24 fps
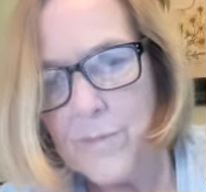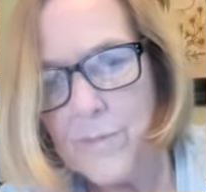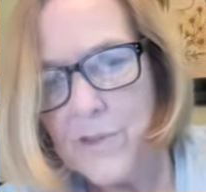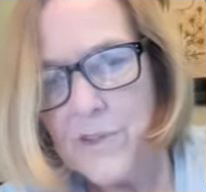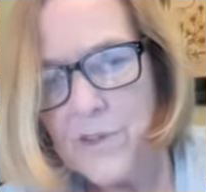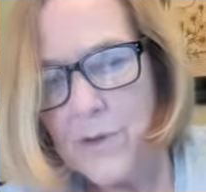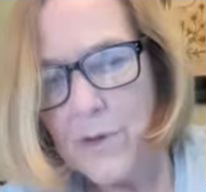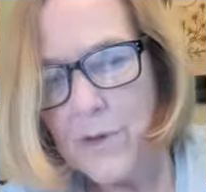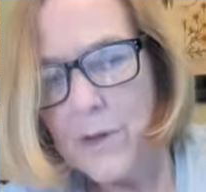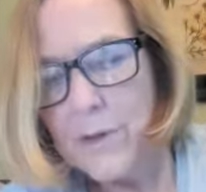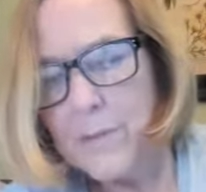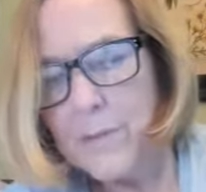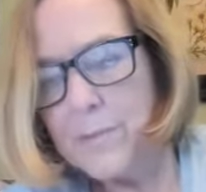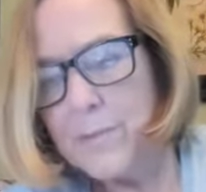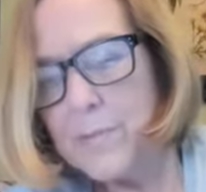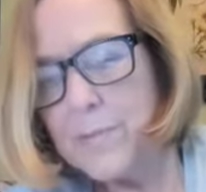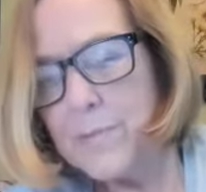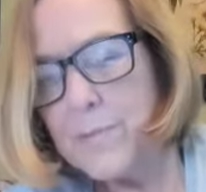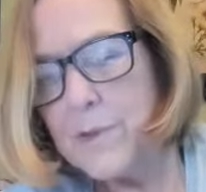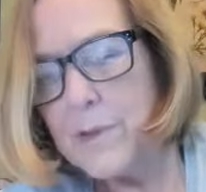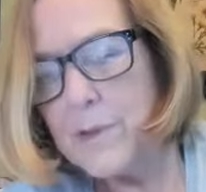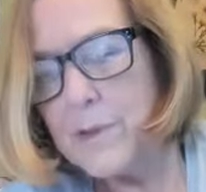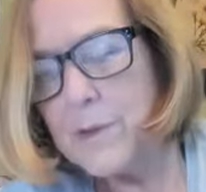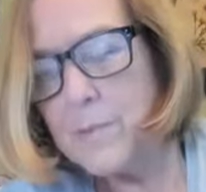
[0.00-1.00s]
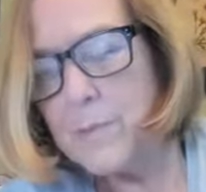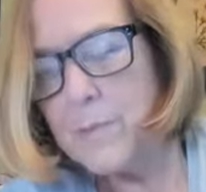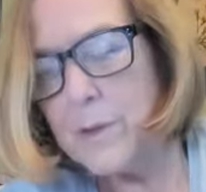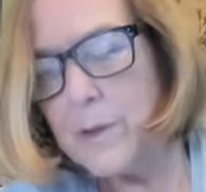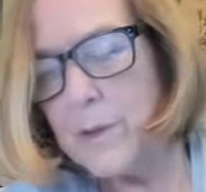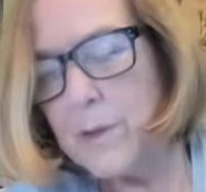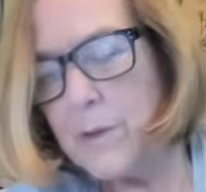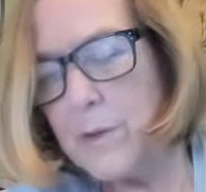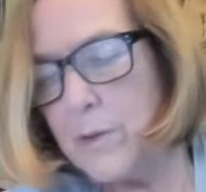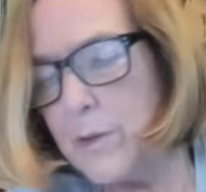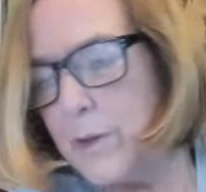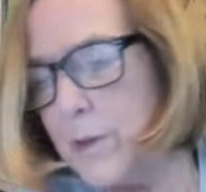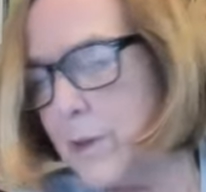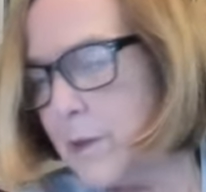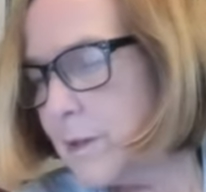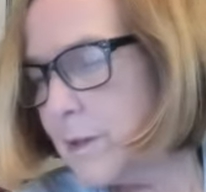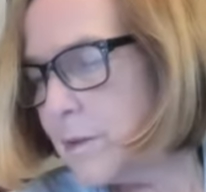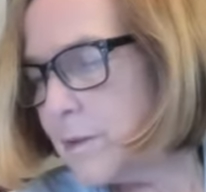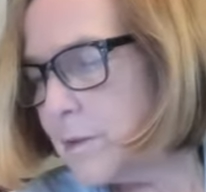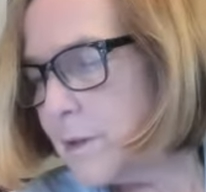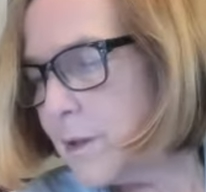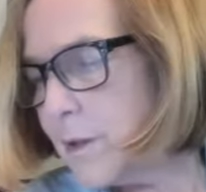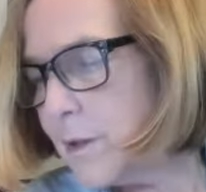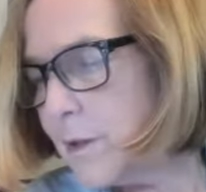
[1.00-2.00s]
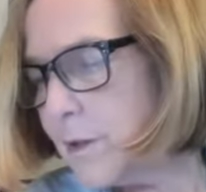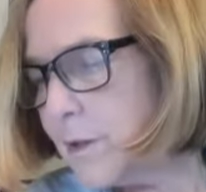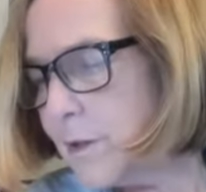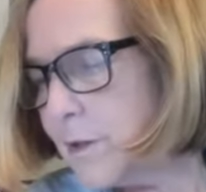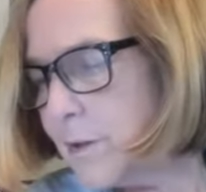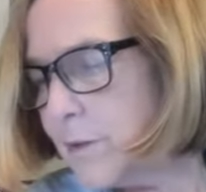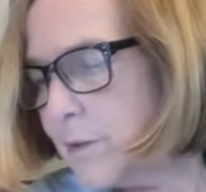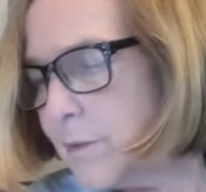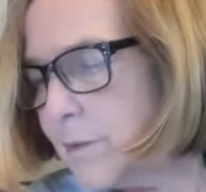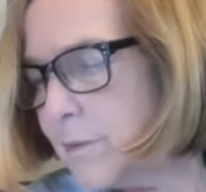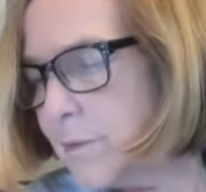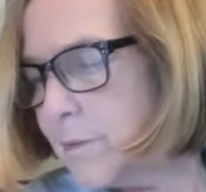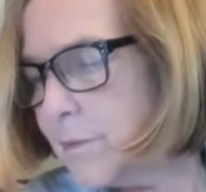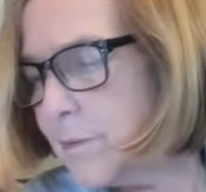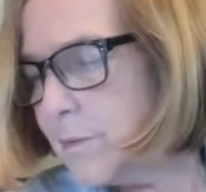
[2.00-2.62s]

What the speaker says: Sorry, this big green sucker